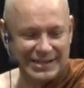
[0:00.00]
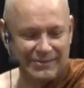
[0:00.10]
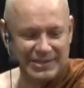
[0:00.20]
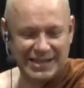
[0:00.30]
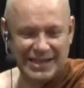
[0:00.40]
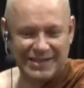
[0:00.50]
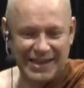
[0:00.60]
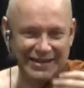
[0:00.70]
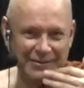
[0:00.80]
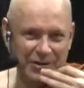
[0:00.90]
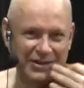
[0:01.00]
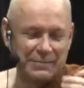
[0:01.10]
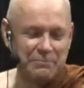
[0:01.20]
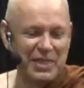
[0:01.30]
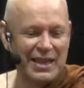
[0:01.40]
I was saying that. But. Uh,
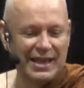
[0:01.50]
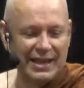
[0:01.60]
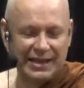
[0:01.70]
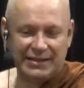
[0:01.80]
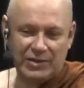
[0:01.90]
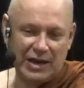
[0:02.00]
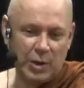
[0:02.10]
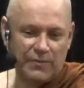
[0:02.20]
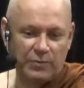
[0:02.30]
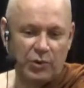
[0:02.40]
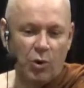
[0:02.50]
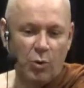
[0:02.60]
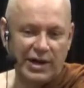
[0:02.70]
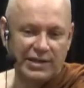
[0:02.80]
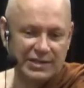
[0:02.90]
you uh, know, I come from
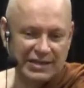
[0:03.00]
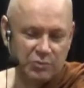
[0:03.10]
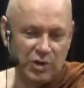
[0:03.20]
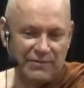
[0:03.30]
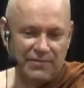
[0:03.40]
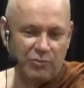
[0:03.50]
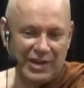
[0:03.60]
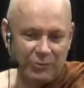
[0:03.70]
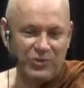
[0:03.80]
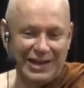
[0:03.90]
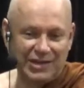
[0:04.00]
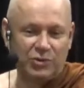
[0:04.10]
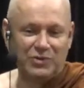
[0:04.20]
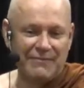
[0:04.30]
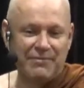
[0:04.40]
Norway, so that's we have we really
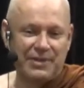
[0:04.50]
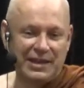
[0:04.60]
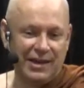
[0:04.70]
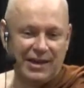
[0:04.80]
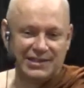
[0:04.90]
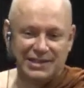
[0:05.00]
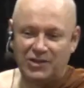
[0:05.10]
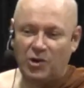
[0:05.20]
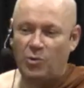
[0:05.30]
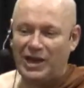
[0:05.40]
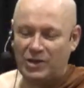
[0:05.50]
do have thin ice in Norway.